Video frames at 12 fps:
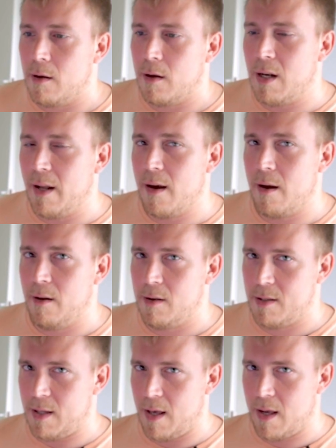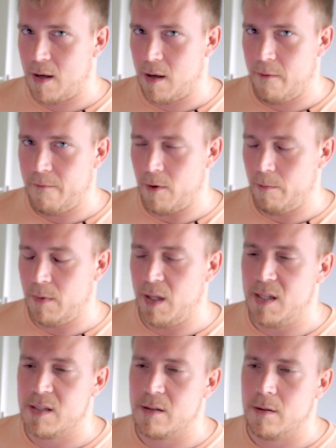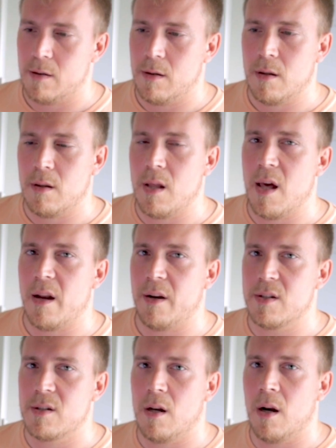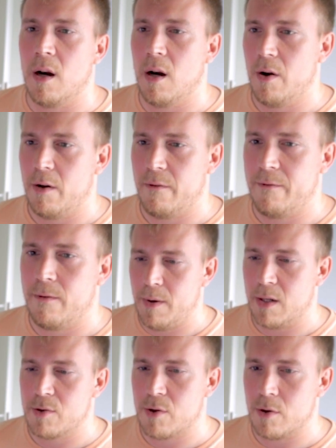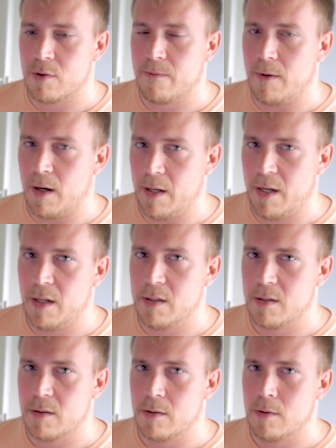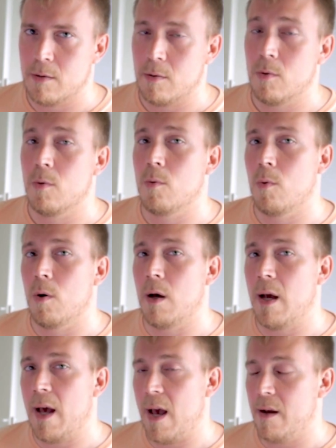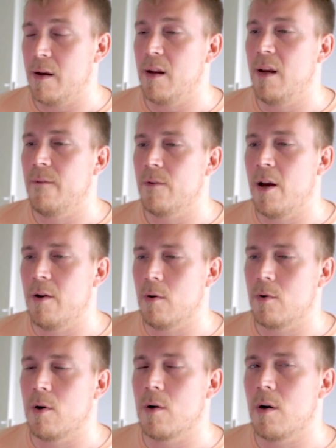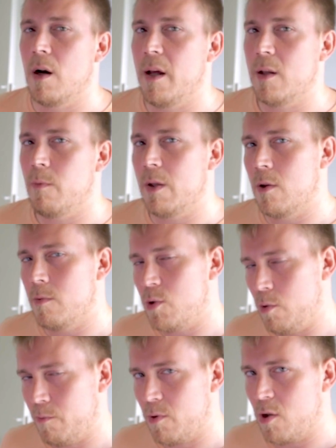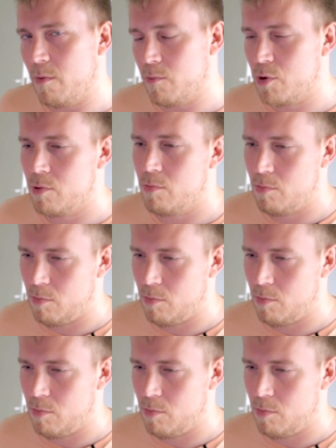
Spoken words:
clear take from this. There is a lot of pictures findings, and if they don't correlate with the symptoms,